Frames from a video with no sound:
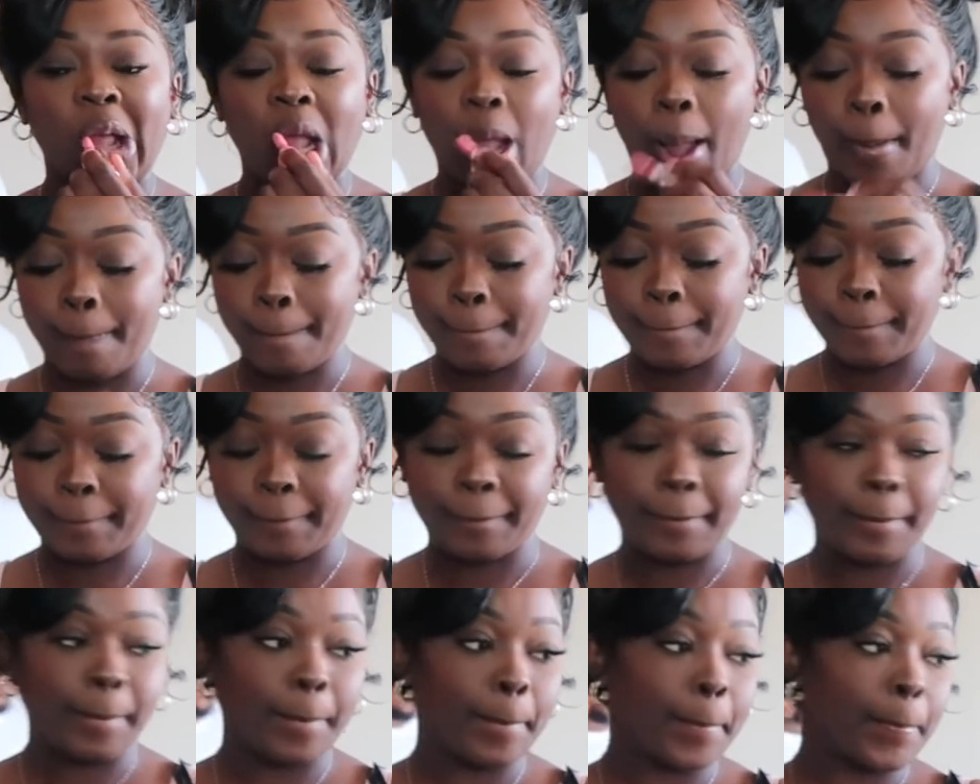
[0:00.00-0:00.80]
Are you
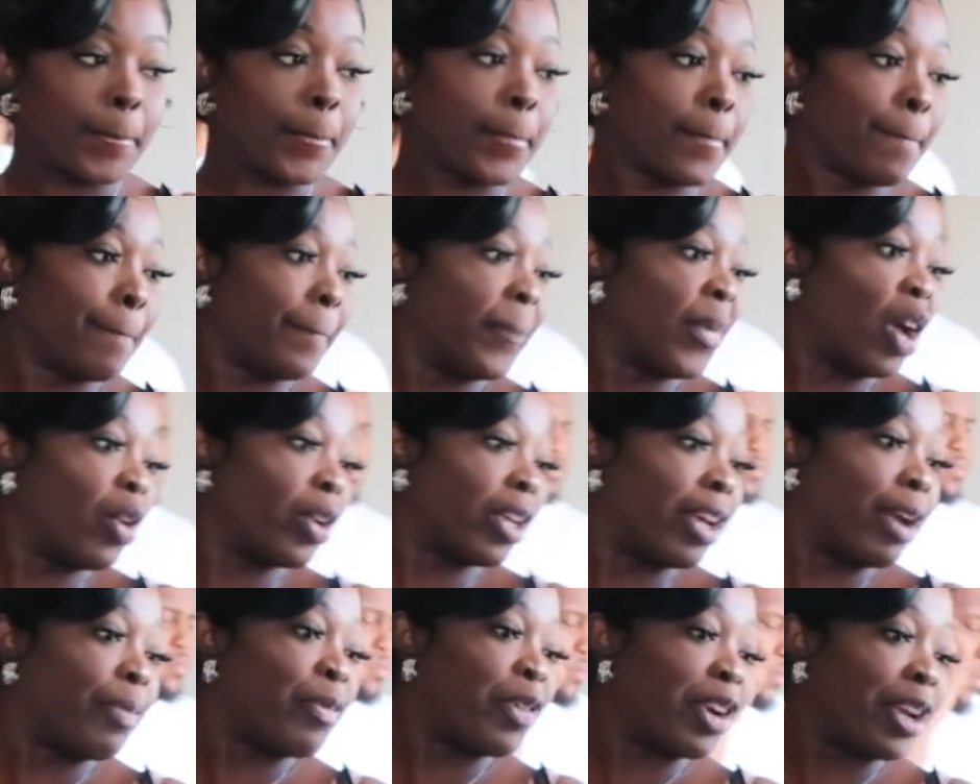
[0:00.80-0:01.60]
ready? Oh
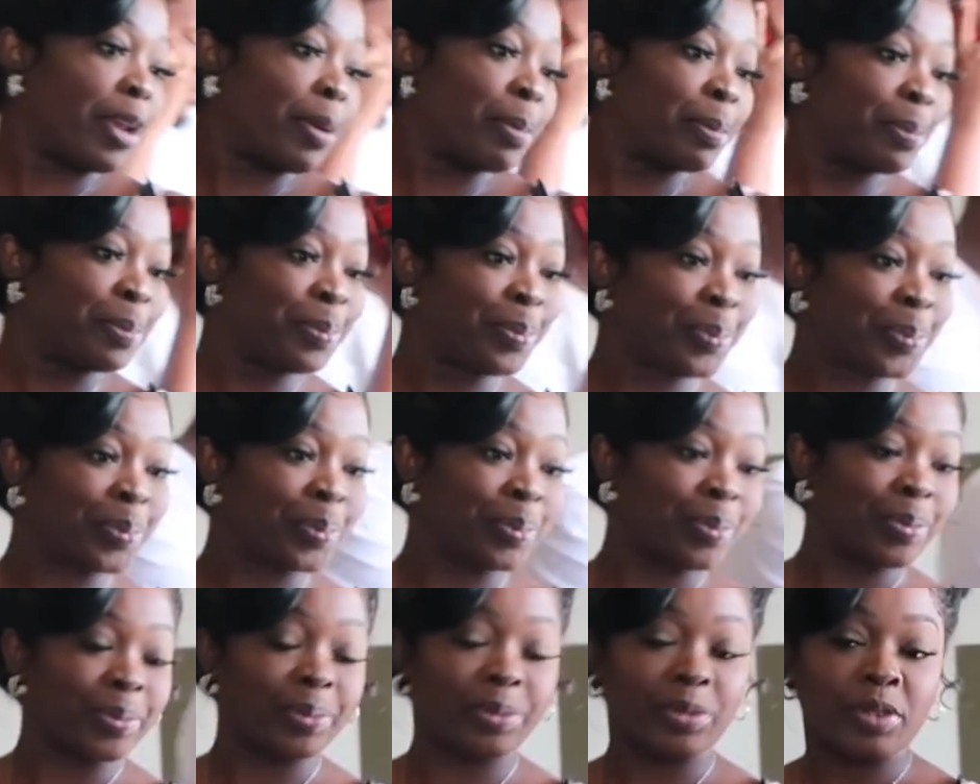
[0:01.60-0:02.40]
yeah, I'm ready.
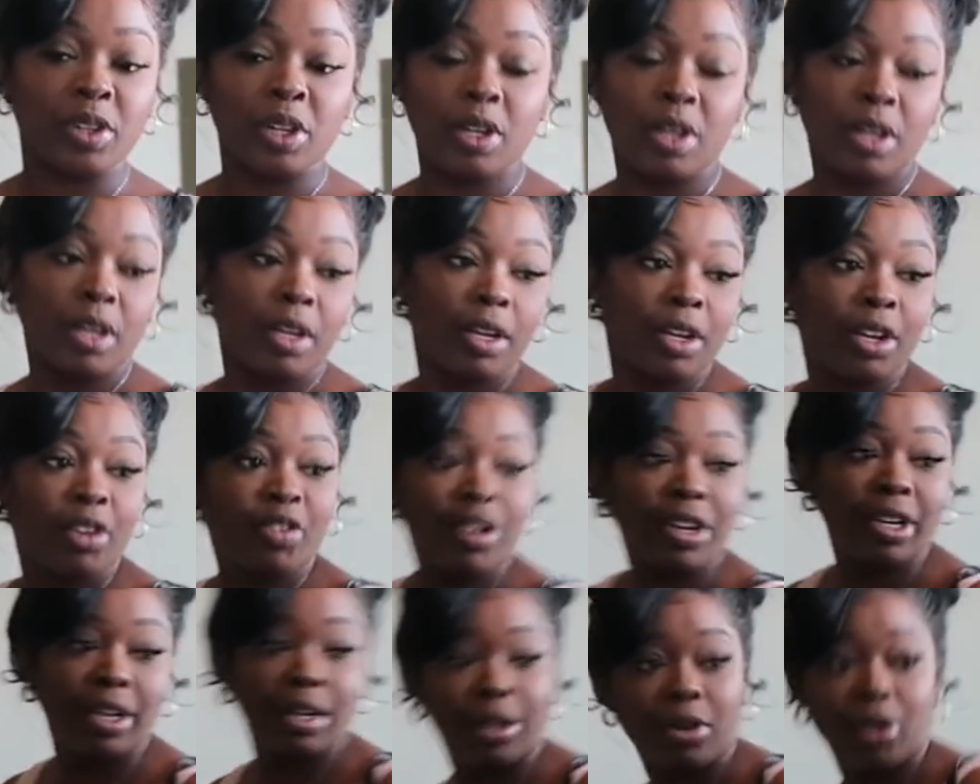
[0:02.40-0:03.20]
Alright, let's go.
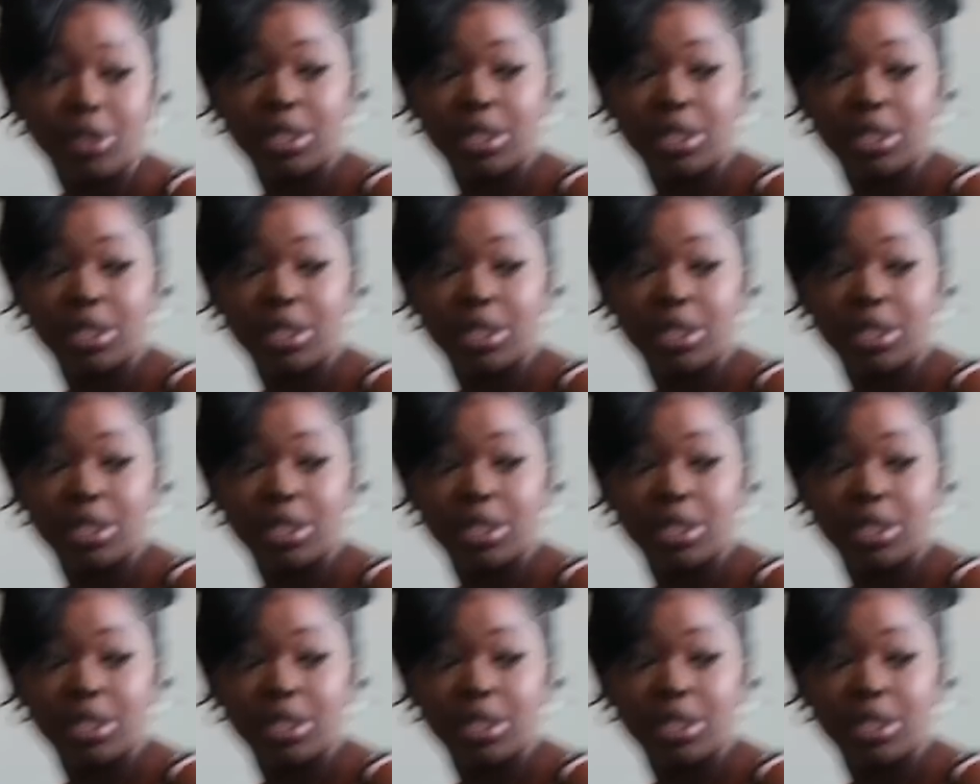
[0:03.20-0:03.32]
Granddad